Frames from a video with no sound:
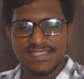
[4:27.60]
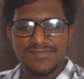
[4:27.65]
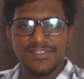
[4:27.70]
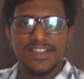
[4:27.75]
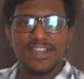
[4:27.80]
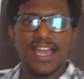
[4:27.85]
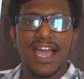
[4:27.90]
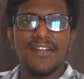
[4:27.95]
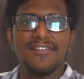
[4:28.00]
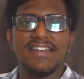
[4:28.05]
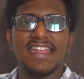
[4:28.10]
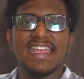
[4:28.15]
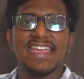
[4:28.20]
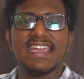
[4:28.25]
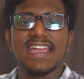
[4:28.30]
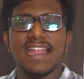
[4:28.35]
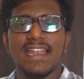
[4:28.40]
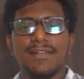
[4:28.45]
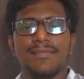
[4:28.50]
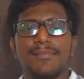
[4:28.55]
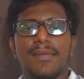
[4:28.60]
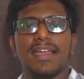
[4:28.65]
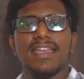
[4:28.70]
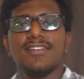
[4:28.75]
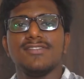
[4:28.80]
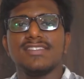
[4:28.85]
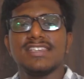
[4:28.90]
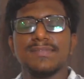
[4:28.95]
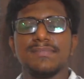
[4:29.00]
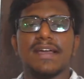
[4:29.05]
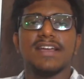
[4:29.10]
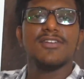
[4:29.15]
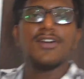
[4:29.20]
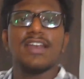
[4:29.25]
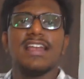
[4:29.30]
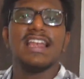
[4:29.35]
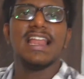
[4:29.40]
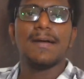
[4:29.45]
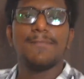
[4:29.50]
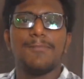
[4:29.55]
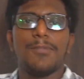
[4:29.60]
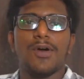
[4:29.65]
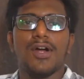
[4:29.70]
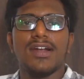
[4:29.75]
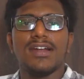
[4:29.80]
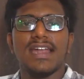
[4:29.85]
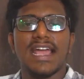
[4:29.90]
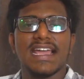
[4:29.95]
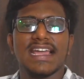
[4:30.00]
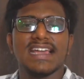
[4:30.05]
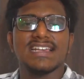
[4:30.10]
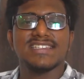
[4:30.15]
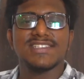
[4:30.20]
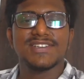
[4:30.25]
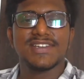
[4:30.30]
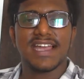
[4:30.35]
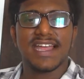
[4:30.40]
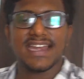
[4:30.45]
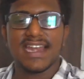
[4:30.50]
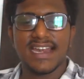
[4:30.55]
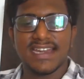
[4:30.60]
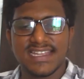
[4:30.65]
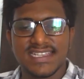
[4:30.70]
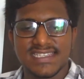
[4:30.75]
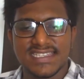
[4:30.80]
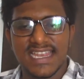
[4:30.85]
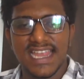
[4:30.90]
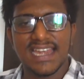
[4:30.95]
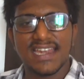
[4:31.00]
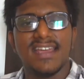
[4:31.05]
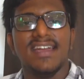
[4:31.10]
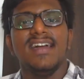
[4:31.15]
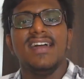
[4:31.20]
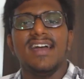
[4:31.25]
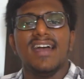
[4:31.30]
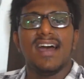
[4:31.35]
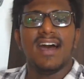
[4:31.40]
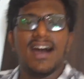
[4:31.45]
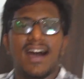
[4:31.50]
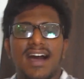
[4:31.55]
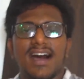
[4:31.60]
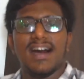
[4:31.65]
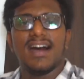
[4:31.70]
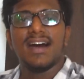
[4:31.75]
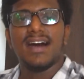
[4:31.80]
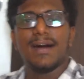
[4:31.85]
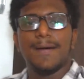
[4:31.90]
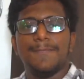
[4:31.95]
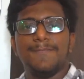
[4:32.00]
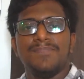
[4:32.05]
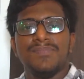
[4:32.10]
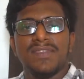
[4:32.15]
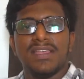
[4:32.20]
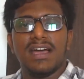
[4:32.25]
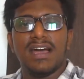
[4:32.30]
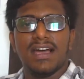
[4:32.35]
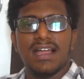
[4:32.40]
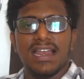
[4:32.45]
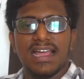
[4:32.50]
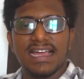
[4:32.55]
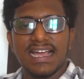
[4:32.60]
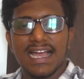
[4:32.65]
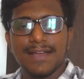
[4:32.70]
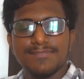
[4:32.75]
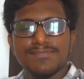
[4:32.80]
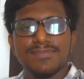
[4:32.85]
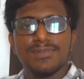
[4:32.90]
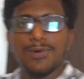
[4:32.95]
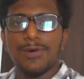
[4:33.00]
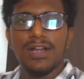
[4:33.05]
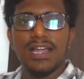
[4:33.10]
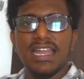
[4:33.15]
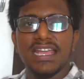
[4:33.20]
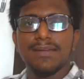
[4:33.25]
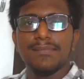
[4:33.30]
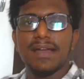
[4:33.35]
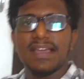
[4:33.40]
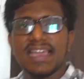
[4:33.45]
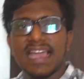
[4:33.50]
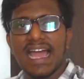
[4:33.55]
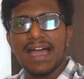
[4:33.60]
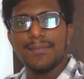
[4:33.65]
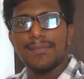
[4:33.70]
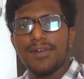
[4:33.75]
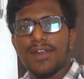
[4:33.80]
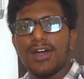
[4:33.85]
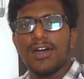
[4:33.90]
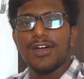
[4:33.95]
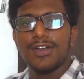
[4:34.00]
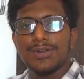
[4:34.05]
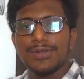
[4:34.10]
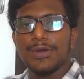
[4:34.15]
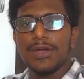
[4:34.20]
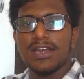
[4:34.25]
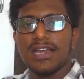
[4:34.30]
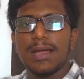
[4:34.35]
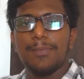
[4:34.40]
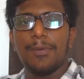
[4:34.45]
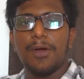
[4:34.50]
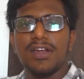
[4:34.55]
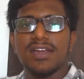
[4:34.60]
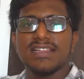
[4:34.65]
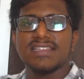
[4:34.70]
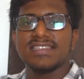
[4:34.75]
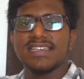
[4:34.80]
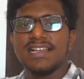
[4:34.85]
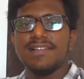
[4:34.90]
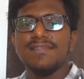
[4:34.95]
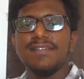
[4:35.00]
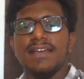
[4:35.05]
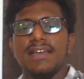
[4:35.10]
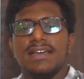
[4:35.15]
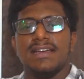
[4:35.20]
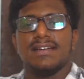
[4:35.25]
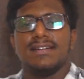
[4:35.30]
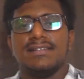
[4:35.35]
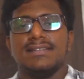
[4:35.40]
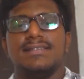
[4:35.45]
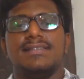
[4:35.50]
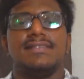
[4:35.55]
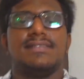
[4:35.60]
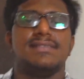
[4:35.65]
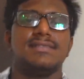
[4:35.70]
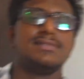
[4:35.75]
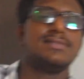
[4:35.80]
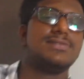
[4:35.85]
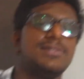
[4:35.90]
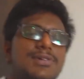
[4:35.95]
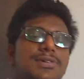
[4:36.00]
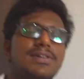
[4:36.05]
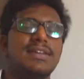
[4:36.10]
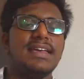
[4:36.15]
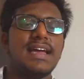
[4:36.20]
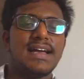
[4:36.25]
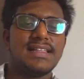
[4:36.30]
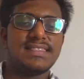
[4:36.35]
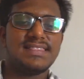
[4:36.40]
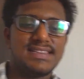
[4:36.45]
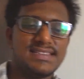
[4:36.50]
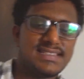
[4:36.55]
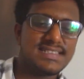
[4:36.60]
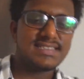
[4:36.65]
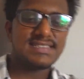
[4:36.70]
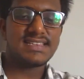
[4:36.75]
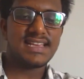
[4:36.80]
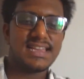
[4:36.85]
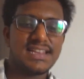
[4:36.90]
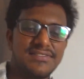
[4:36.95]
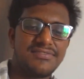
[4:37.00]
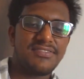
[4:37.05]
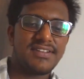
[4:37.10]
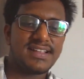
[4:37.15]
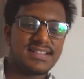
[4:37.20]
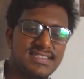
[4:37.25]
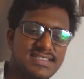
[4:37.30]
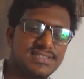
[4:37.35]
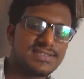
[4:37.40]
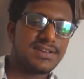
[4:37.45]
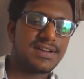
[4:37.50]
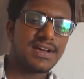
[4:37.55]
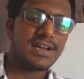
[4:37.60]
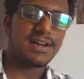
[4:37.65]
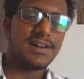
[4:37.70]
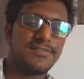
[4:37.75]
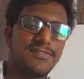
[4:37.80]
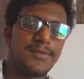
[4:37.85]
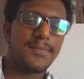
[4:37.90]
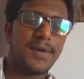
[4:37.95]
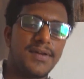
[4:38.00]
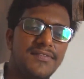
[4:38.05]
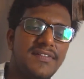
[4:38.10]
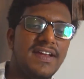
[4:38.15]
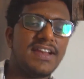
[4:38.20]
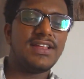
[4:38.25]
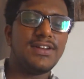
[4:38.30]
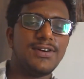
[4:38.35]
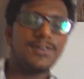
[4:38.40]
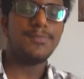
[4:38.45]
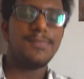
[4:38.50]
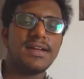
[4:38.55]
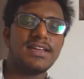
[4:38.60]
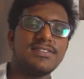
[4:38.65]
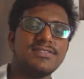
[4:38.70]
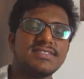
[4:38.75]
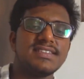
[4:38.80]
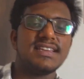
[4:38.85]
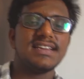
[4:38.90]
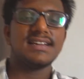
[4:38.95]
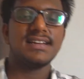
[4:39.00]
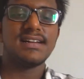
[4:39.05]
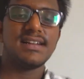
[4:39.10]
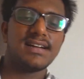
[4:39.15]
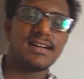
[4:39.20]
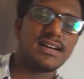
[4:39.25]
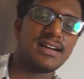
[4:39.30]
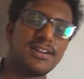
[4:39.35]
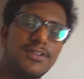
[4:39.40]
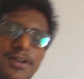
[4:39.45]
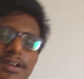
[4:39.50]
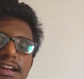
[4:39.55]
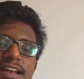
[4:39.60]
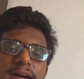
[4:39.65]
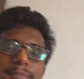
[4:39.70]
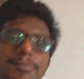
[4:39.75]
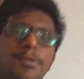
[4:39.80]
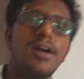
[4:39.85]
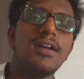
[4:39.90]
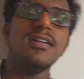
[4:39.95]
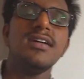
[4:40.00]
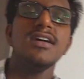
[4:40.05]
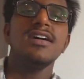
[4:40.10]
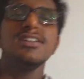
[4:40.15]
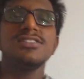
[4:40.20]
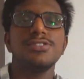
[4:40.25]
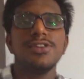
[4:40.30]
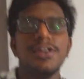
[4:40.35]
video I've taken by using my Gorillapod. I guess you can understand I'm holding my camera on Gorillapod itself. So yeah, this is the reference for my video by using Gorillapod. So